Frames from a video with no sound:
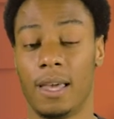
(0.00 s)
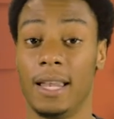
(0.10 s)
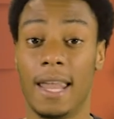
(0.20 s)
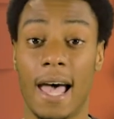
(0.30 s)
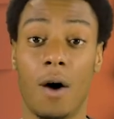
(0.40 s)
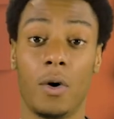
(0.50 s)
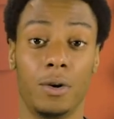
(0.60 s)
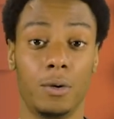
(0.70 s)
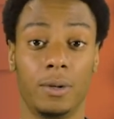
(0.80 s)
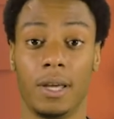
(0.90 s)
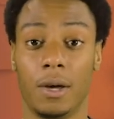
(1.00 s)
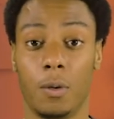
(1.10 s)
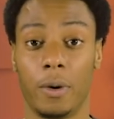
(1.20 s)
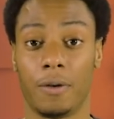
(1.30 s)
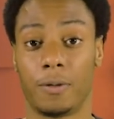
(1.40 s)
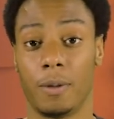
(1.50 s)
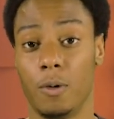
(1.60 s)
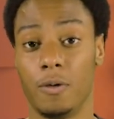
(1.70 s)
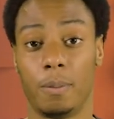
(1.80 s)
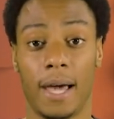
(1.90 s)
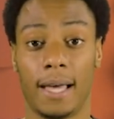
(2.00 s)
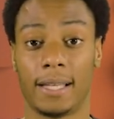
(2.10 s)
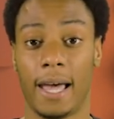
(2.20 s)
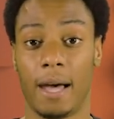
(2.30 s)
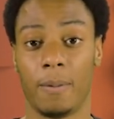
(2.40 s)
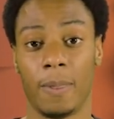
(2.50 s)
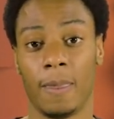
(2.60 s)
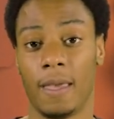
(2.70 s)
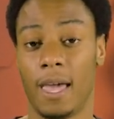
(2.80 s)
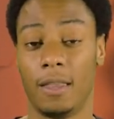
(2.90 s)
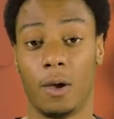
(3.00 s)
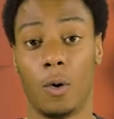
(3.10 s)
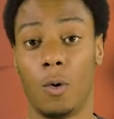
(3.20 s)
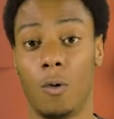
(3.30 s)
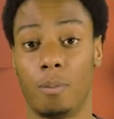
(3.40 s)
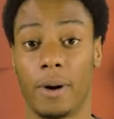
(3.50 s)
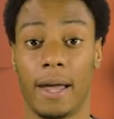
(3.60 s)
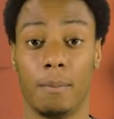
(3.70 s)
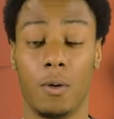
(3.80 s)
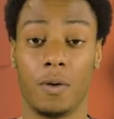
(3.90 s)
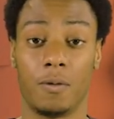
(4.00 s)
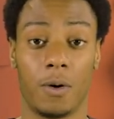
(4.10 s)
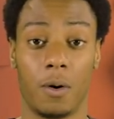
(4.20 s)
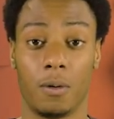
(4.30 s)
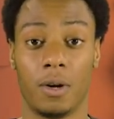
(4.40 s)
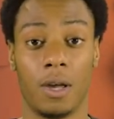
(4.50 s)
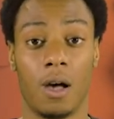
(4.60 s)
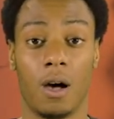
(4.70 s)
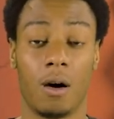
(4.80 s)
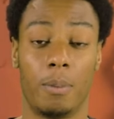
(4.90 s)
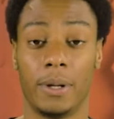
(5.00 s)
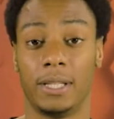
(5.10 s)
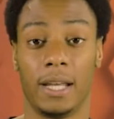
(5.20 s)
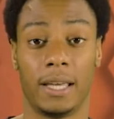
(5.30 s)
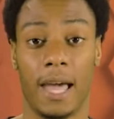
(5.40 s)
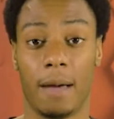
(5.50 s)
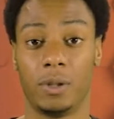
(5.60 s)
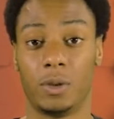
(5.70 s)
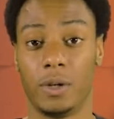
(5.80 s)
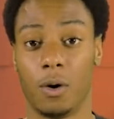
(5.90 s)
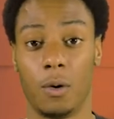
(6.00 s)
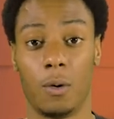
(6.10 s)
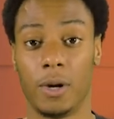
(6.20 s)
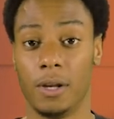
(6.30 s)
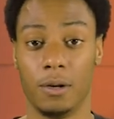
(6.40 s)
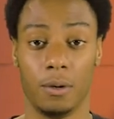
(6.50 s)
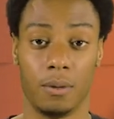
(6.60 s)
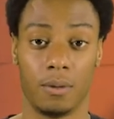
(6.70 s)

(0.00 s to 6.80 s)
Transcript: And now a new deal with the MoviePass app and the old brand Moviefone, bridging the gap between old and new.